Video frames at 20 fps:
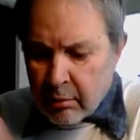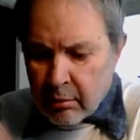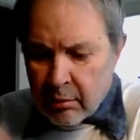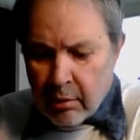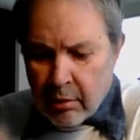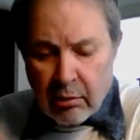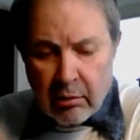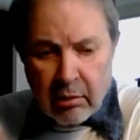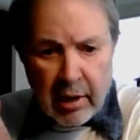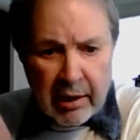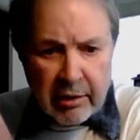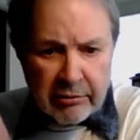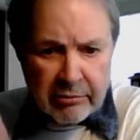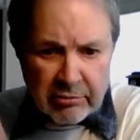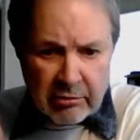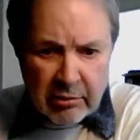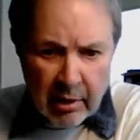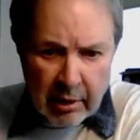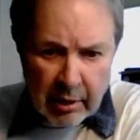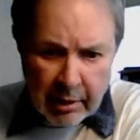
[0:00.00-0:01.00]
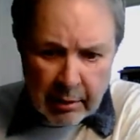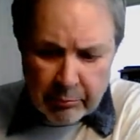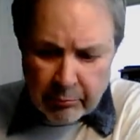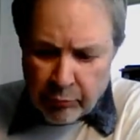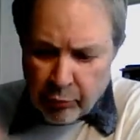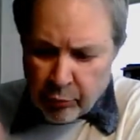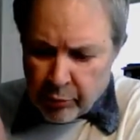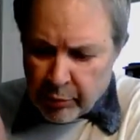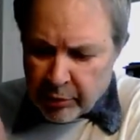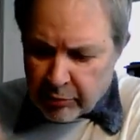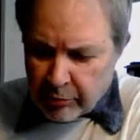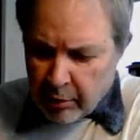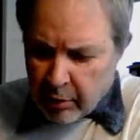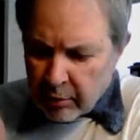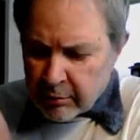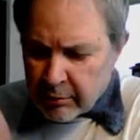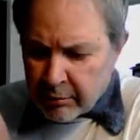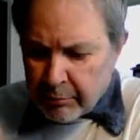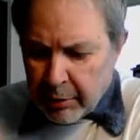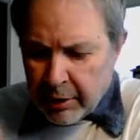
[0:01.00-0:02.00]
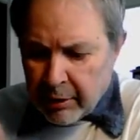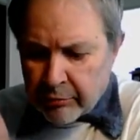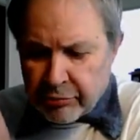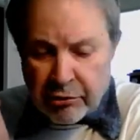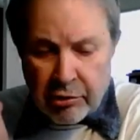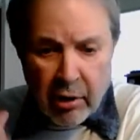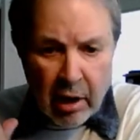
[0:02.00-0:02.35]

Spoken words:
last time we talked about the